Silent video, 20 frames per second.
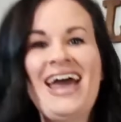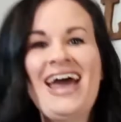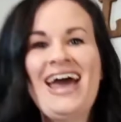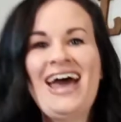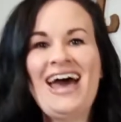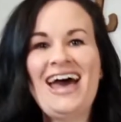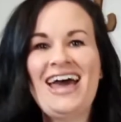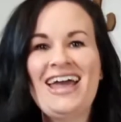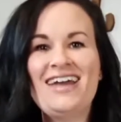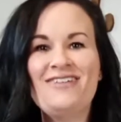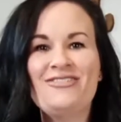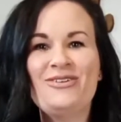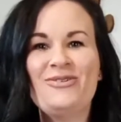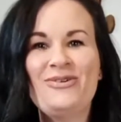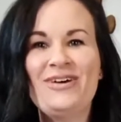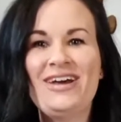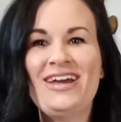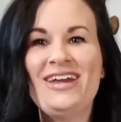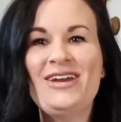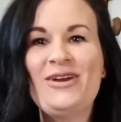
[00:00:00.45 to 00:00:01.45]
Hi
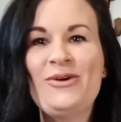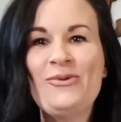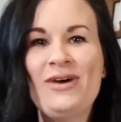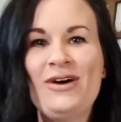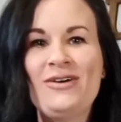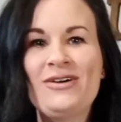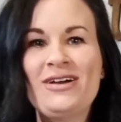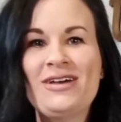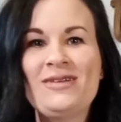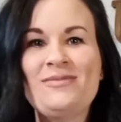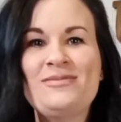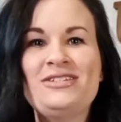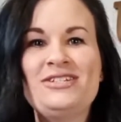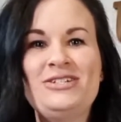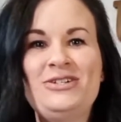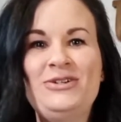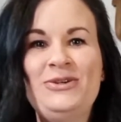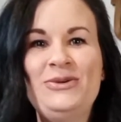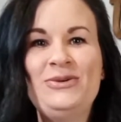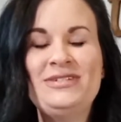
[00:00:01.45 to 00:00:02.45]
everyone, welcome
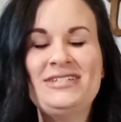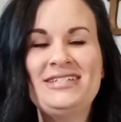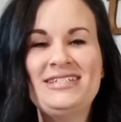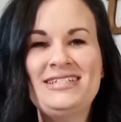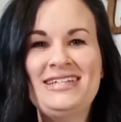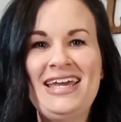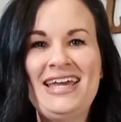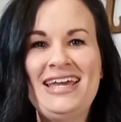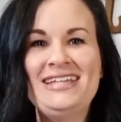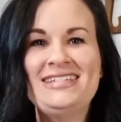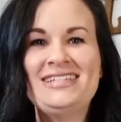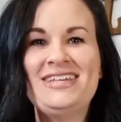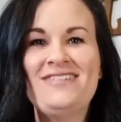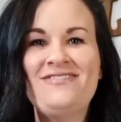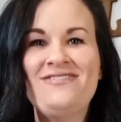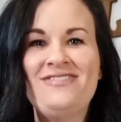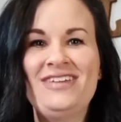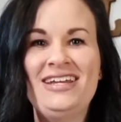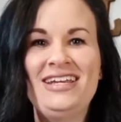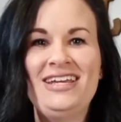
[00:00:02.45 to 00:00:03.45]
to today's
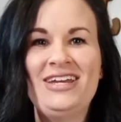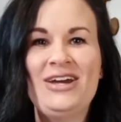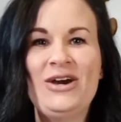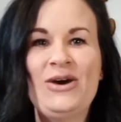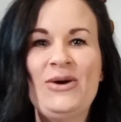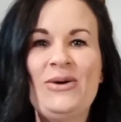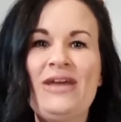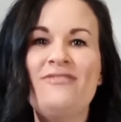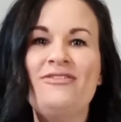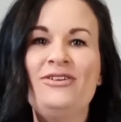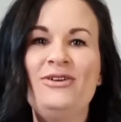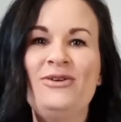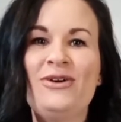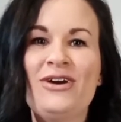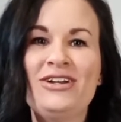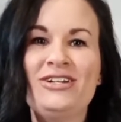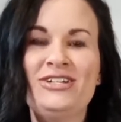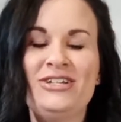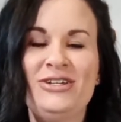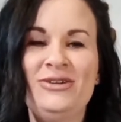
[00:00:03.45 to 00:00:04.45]
video. If you are
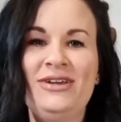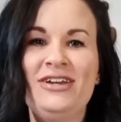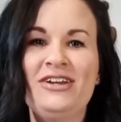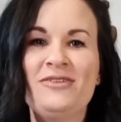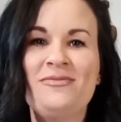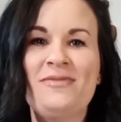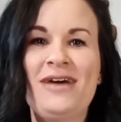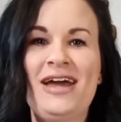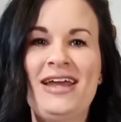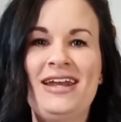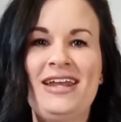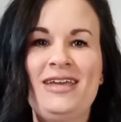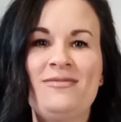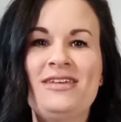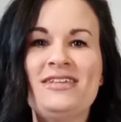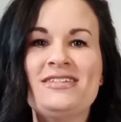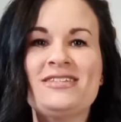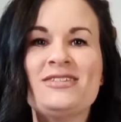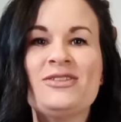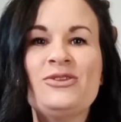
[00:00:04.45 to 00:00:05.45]
new here, my name
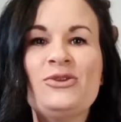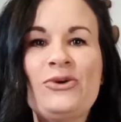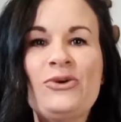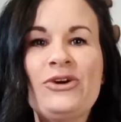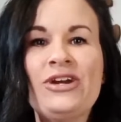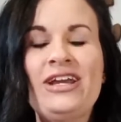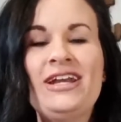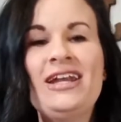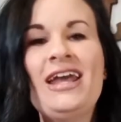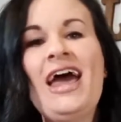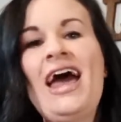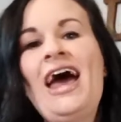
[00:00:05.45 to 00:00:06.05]
is Lauren.